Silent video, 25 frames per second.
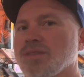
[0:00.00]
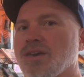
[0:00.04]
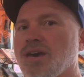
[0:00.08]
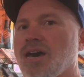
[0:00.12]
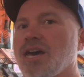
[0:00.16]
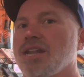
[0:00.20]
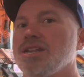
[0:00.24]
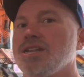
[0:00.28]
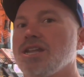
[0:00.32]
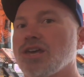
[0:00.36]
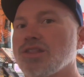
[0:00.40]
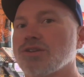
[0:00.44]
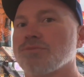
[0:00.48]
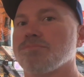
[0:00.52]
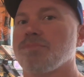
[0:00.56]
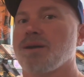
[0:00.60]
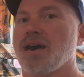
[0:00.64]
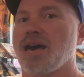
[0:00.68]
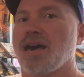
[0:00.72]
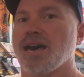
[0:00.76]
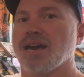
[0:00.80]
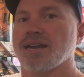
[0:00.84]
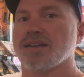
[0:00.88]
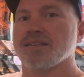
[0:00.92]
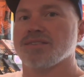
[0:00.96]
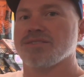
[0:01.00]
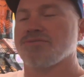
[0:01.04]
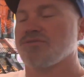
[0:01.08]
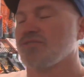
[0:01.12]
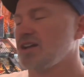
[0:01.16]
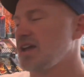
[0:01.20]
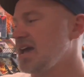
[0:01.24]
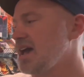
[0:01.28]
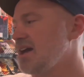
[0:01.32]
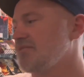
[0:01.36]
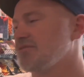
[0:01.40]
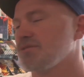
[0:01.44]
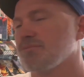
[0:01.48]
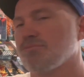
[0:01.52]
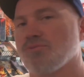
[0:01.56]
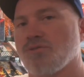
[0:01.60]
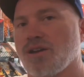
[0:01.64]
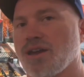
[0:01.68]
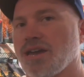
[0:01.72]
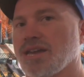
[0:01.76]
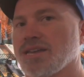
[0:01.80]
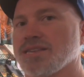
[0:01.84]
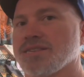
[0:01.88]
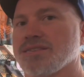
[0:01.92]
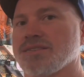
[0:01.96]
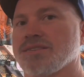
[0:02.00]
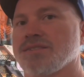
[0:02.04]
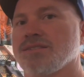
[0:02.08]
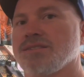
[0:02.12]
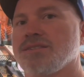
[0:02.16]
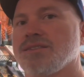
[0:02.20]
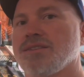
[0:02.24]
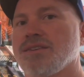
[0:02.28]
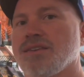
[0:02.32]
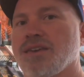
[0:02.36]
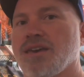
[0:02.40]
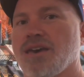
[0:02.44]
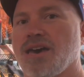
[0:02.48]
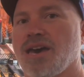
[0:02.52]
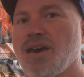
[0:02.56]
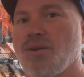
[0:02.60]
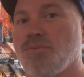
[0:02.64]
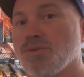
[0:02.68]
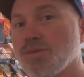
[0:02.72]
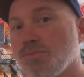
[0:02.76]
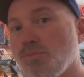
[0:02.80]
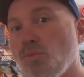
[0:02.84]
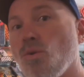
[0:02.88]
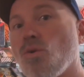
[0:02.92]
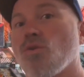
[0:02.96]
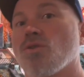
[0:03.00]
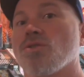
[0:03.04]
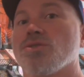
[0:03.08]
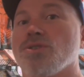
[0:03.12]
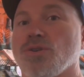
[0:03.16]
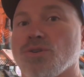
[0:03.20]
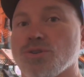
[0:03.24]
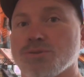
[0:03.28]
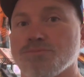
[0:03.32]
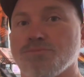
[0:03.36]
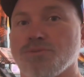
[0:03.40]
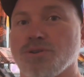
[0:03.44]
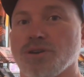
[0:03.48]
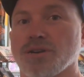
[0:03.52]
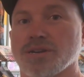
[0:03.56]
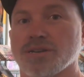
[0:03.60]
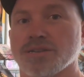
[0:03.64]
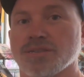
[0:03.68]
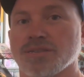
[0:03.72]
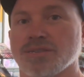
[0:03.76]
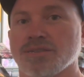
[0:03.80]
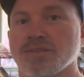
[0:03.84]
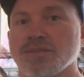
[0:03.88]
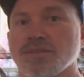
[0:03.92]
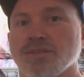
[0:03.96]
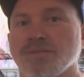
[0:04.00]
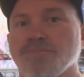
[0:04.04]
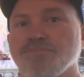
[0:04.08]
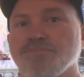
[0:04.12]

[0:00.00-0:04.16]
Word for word: another box for half the price uh, with more of those books